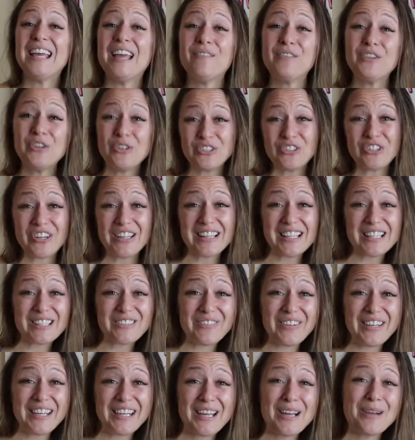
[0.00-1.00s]
If you enjoyed this
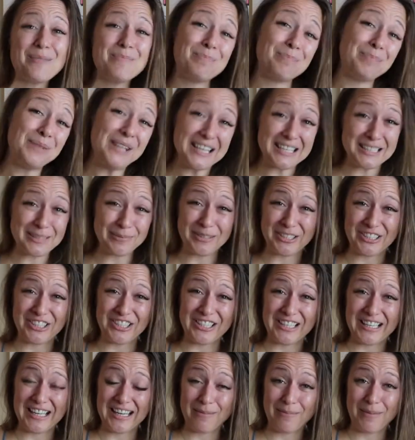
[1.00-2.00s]
video, please be sure
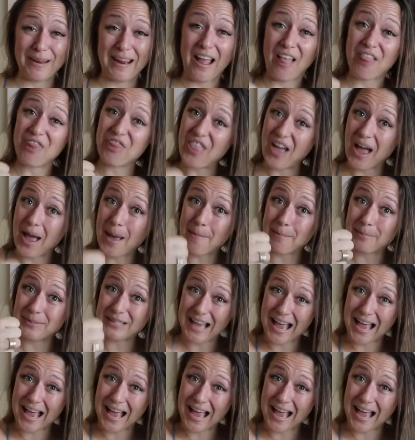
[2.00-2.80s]
to give me a thumbs